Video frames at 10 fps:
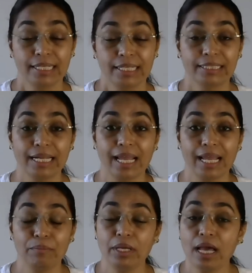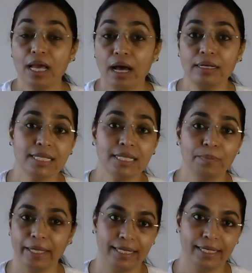There can be
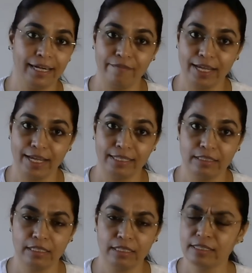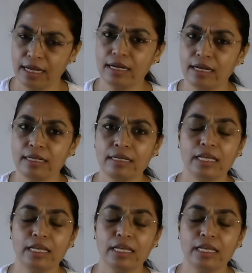unexpected events, sudden